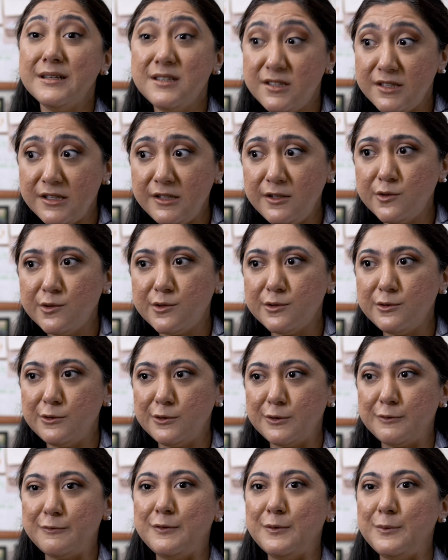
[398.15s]
continue to
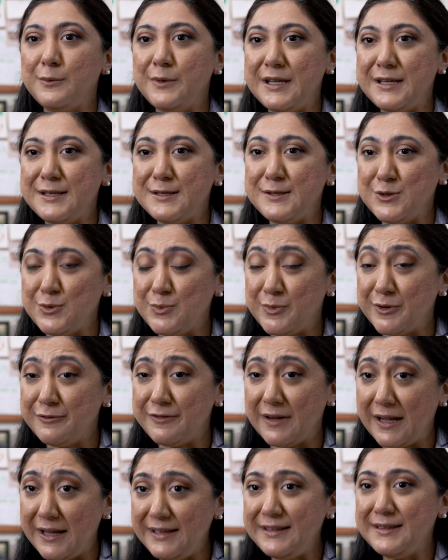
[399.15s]
look for ways to
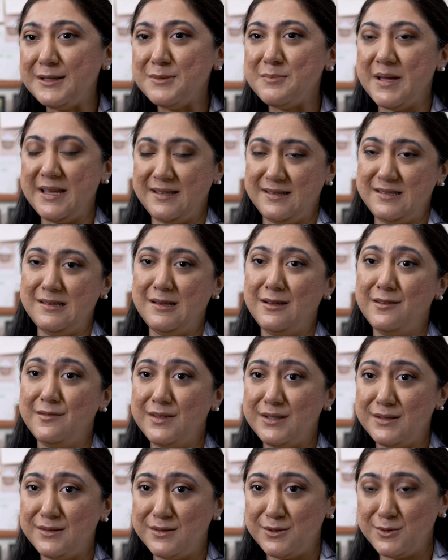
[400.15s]
provide the best
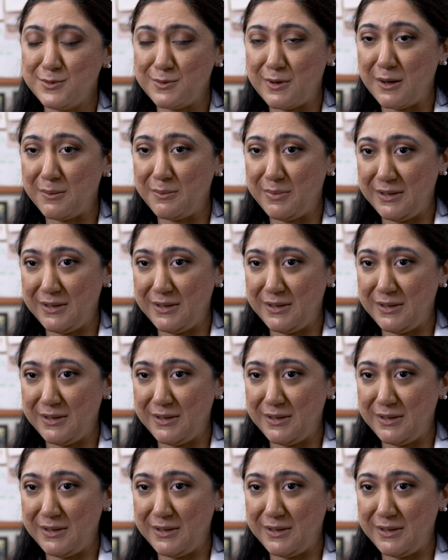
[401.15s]
service to our